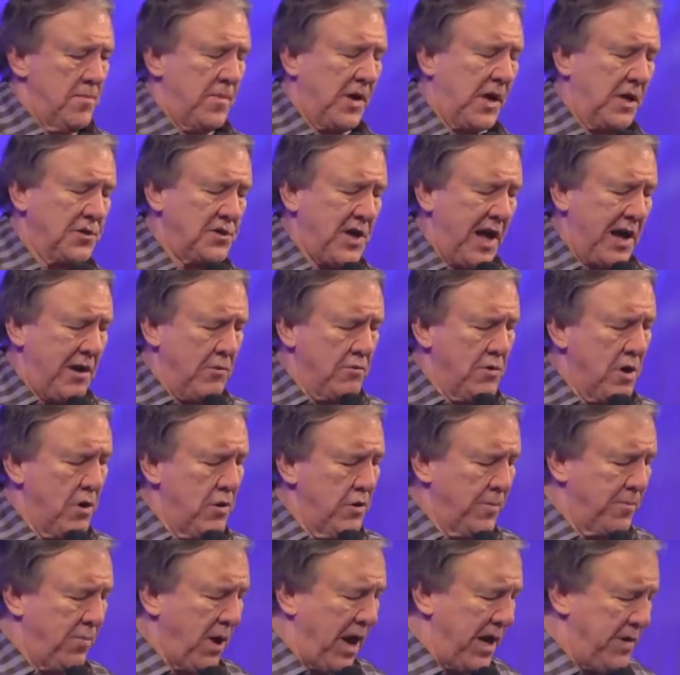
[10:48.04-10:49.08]
because I don't know
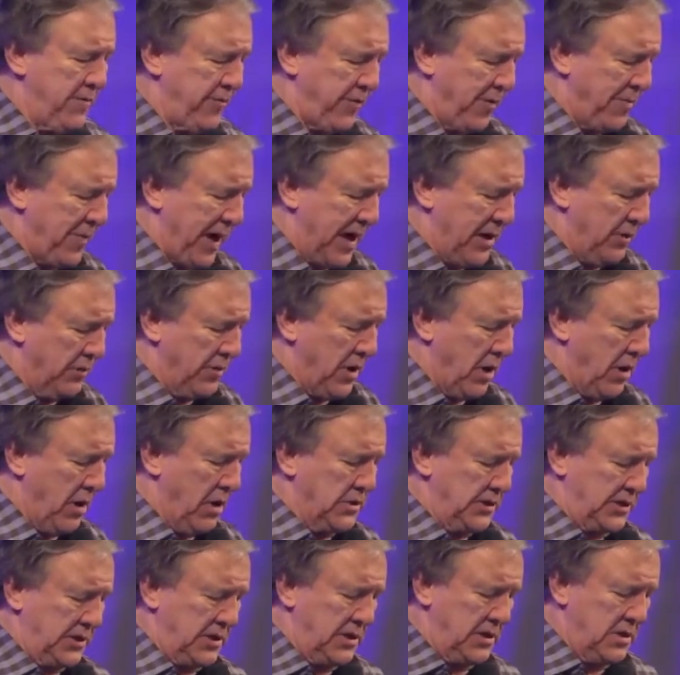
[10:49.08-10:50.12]
who to blame for my own
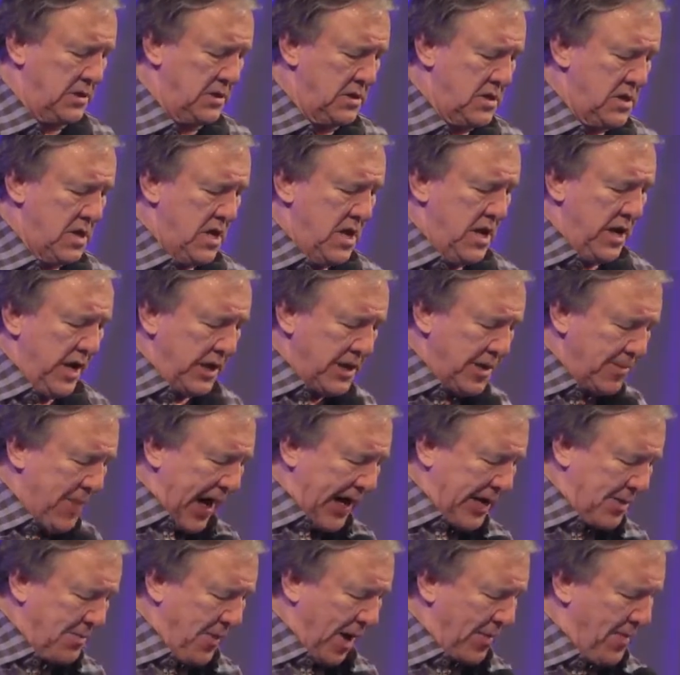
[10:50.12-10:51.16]
hurt. In the
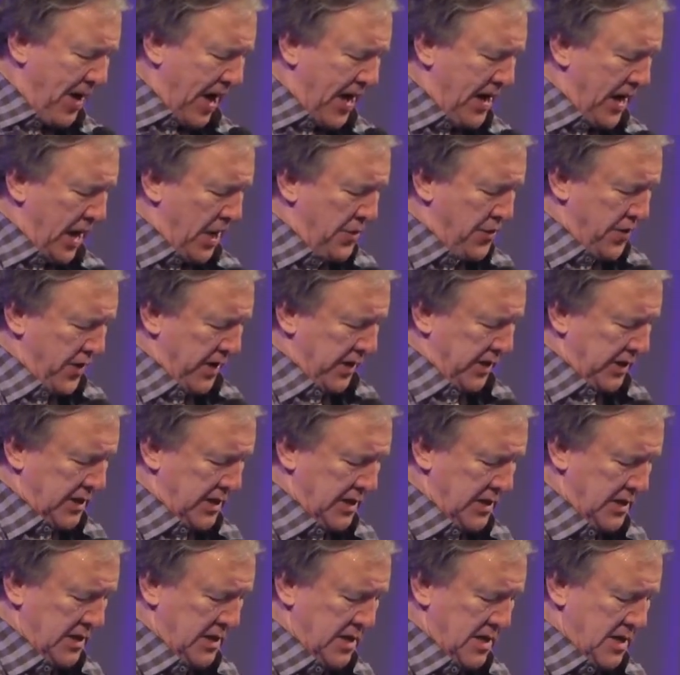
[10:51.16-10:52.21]
back of my mind, I
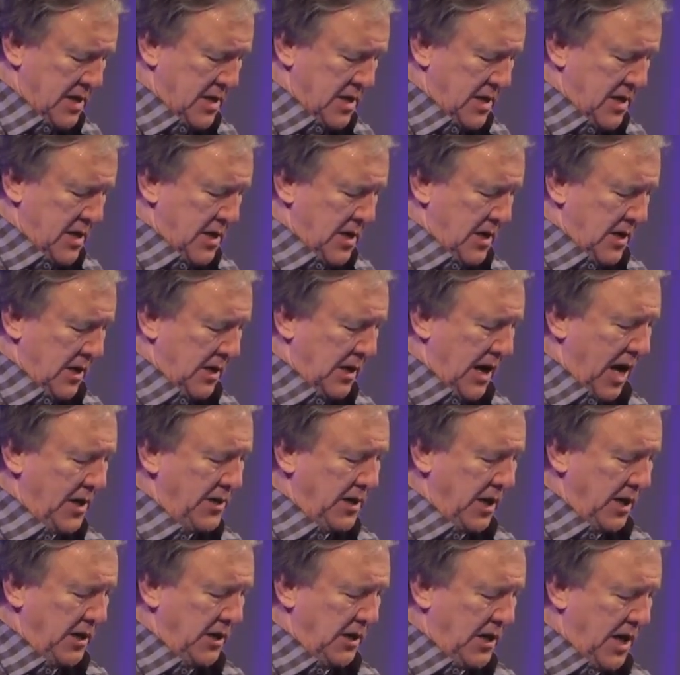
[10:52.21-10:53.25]
think,
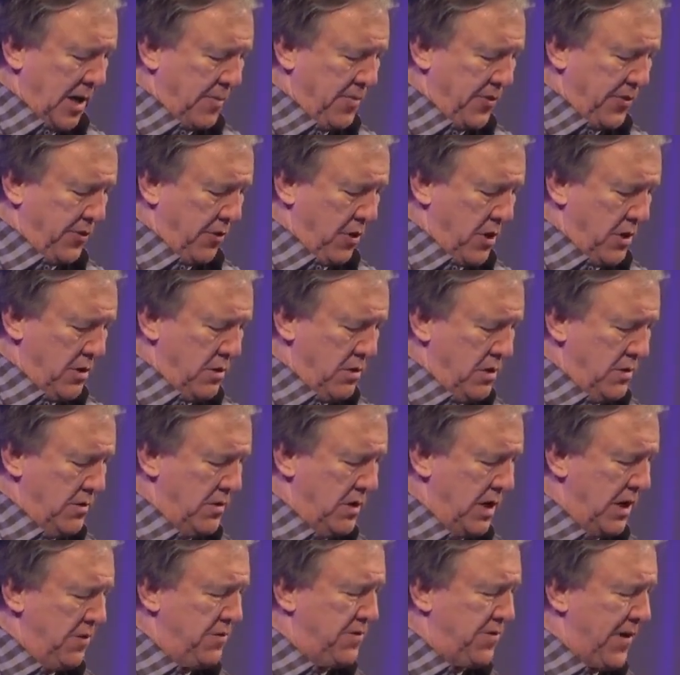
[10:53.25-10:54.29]
God didn't come through.
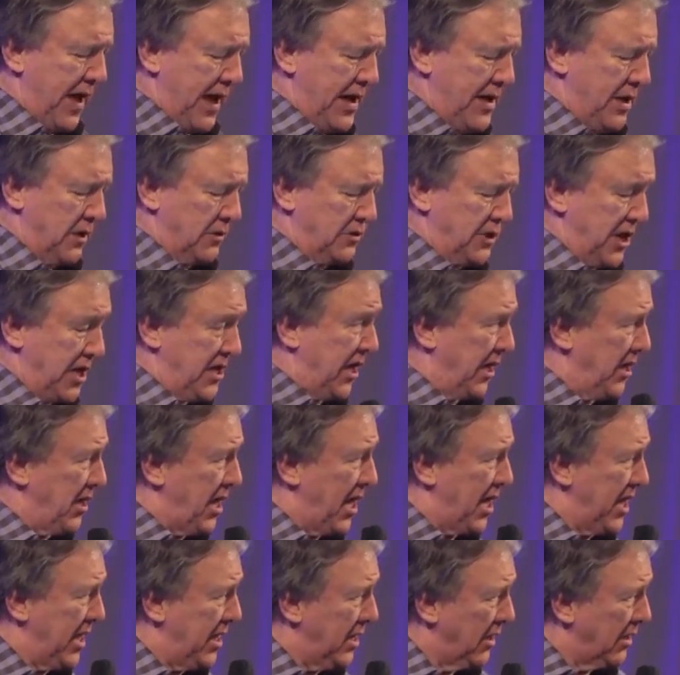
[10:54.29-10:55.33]
He failed. He
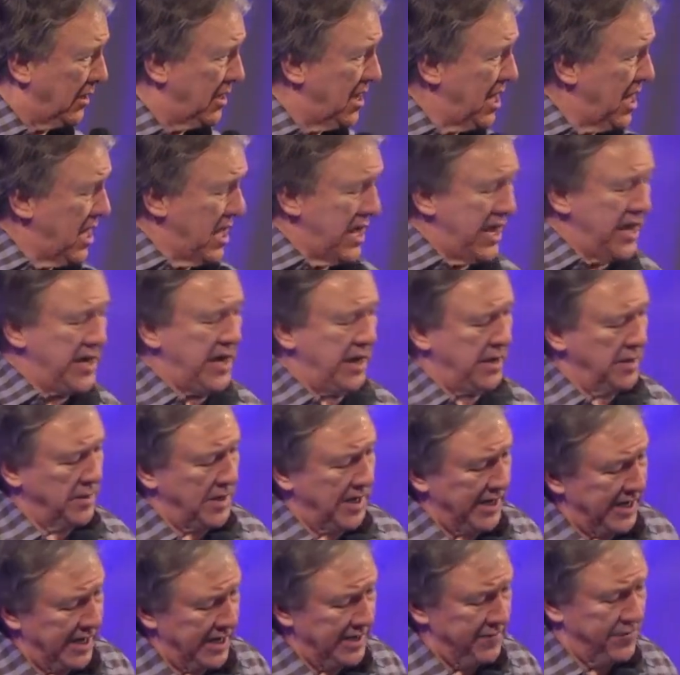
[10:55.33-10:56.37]
didn't heal. He didn't
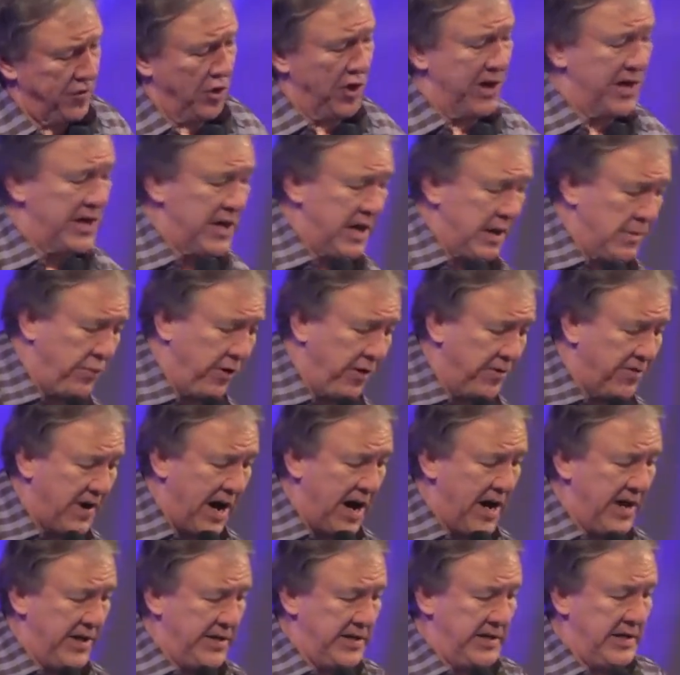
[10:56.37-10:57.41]
deliver. He didn't
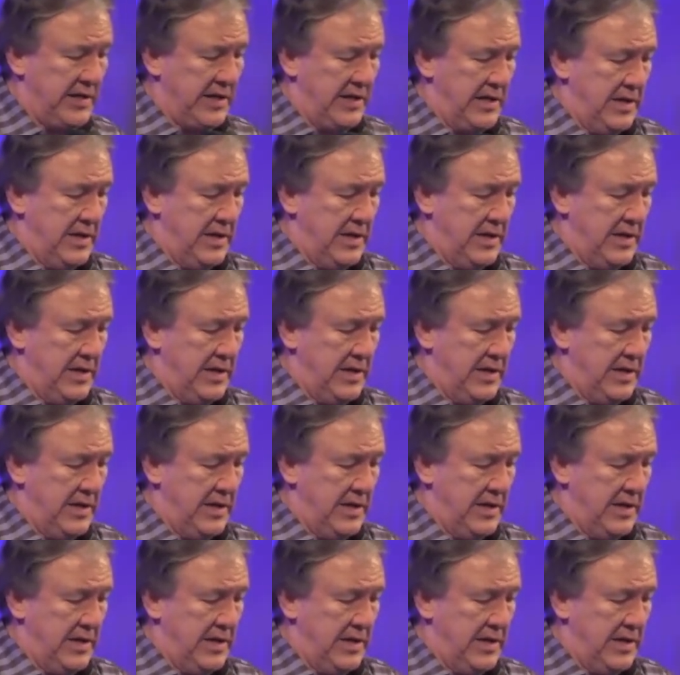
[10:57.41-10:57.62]
provide.